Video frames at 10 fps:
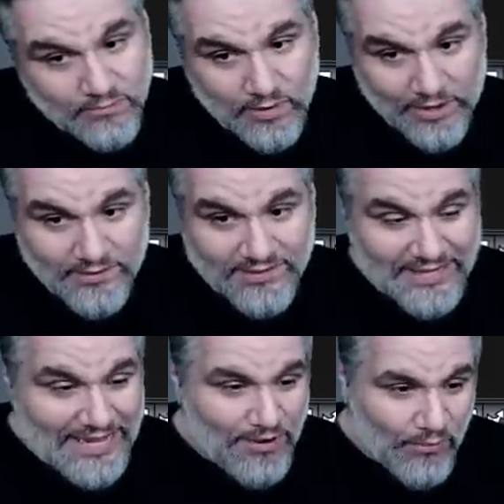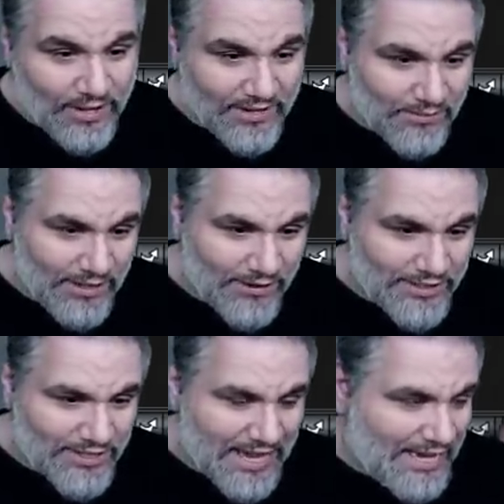Well, I don't think they can't win. We
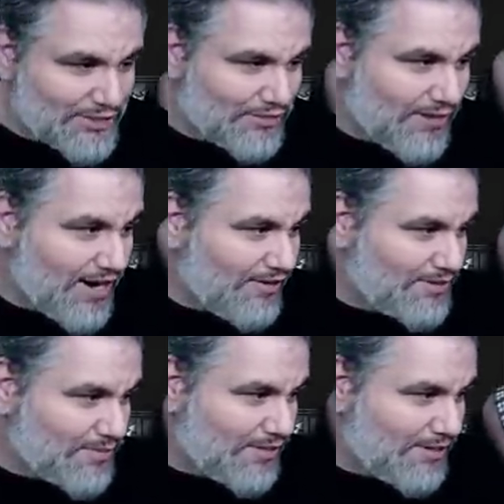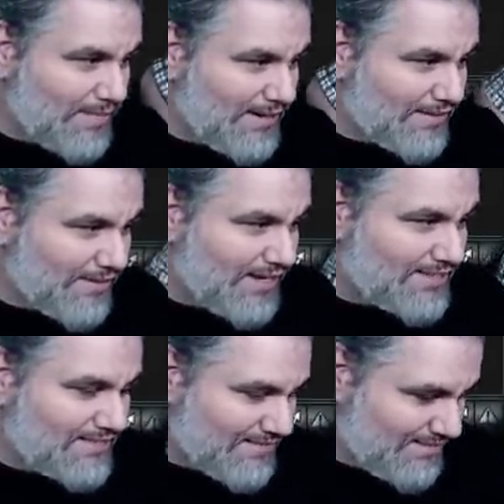already saw Ashen Rider as one of their main
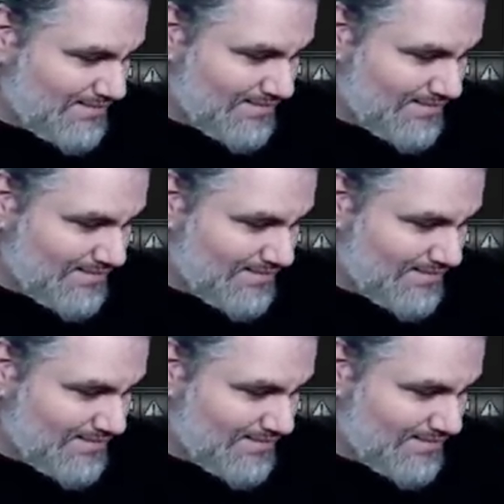threats.